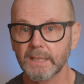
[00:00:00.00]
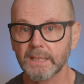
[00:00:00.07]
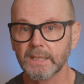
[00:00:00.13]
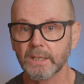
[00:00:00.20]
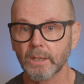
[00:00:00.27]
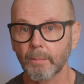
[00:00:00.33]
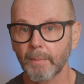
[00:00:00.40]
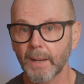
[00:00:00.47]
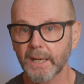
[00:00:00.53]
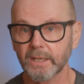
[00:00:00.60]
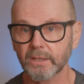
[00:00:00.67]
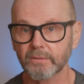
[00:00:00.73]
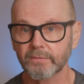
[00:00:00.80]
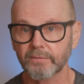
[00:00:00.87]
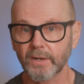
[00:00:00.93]

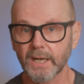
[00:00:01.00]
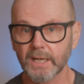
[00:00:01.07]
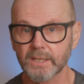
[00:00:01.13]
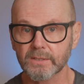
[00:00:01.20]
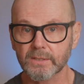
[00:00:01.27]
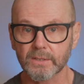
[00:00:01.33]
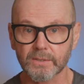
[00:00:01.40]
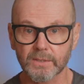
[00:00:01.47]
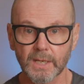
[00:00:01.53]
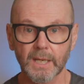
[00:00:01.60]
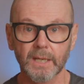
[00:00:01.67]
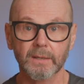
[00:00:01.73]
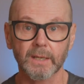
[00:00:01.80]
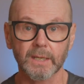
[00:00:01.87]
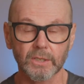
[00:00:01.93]
idiomatic phrases
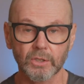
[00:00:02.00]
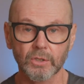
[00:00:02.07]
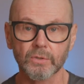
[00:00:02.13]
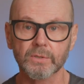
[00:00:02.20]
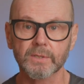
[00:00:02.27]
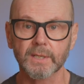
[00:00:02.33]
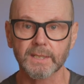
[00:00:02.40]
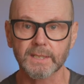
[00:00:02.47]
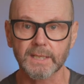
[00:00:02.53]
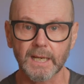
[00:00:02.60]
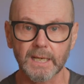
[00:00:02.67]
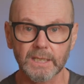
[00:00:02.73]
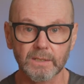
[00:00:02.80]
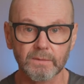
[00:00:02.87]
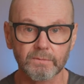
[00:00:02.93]
that use the
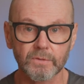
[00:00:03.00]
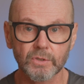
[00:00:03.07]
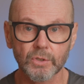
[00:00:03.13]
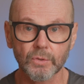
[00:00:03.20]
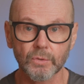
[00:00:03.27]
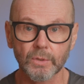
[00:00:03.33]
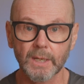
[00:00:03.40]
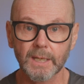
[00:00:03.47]
dative too.